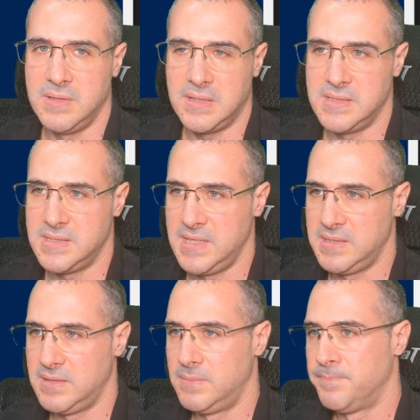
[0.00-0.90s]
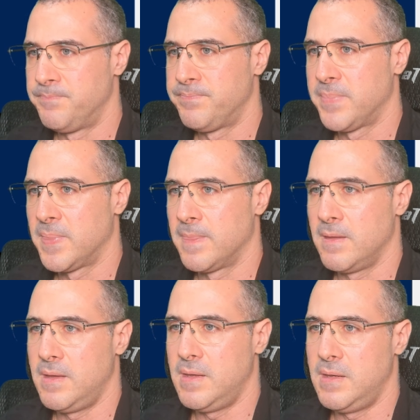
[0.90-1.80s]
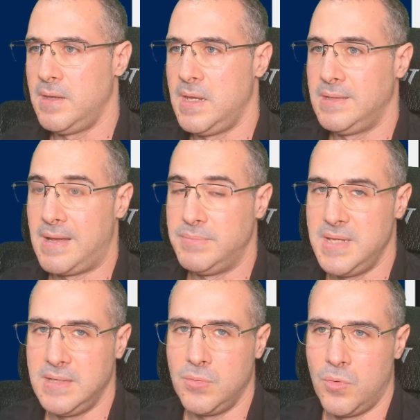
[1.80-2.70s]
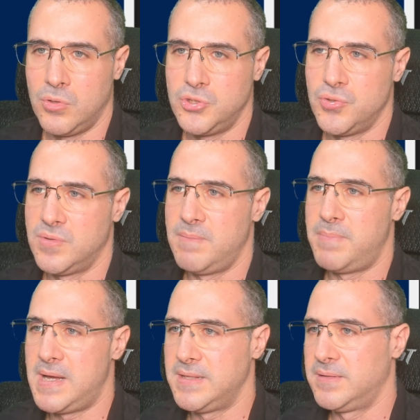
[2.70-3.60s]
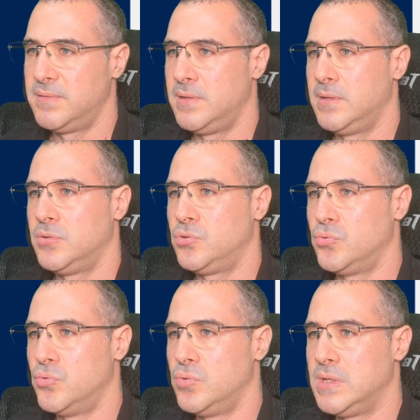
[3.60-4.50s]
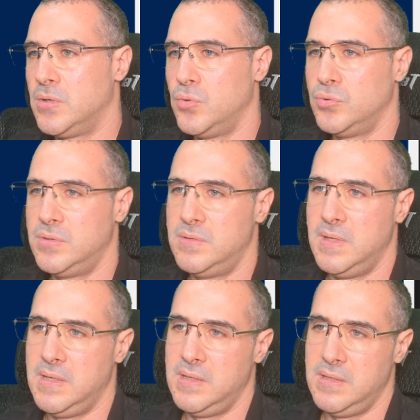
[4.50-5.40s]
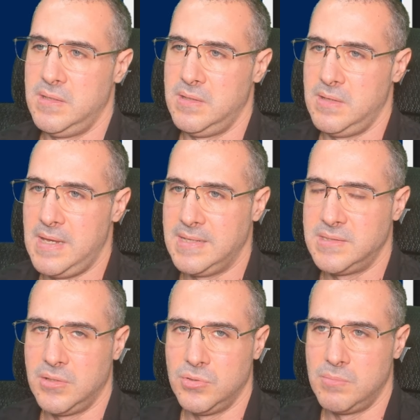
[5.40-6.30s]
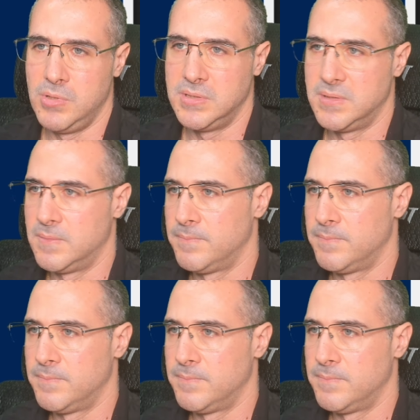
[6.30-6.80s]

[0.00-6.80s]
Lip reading: that is needed and update also the path to include the executables.